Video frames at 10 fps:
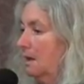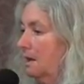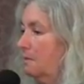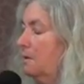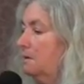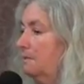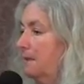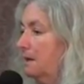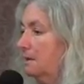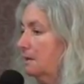I wrote
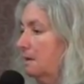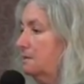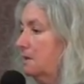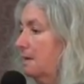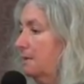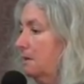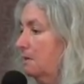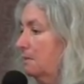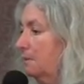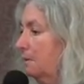about it a long time
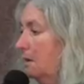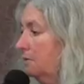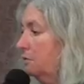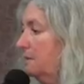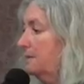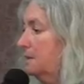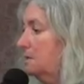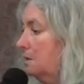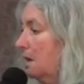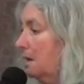ago in a book called Dream in
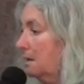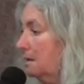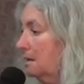the Dark.